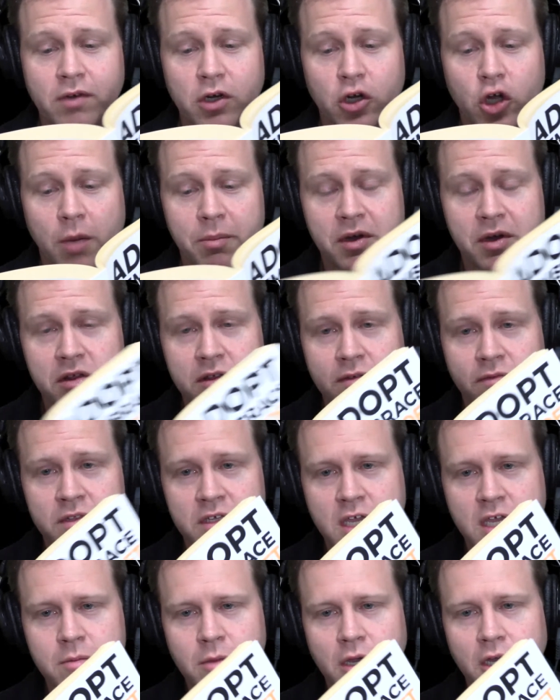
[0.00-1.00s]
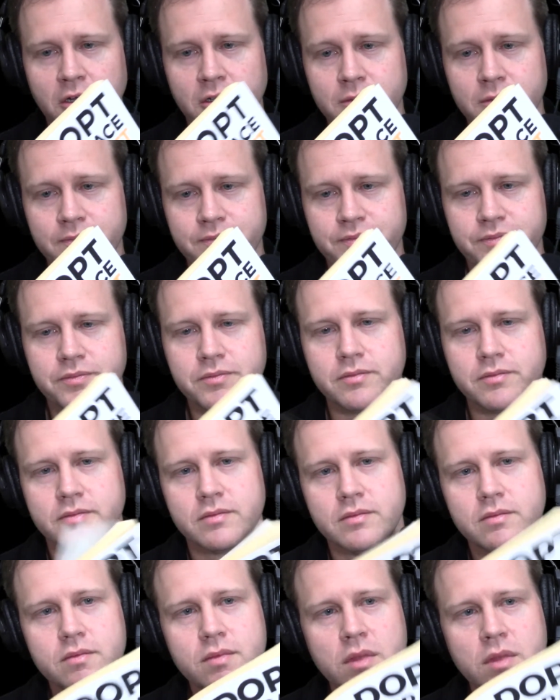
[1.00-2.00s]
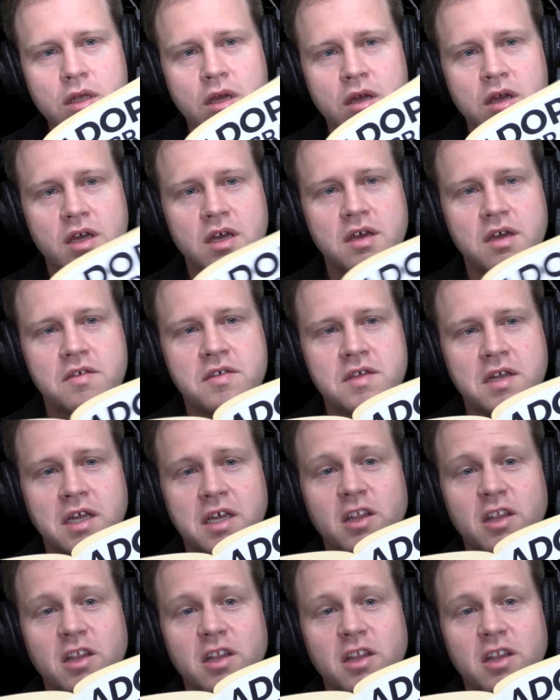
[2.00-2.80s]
copies of the email sitting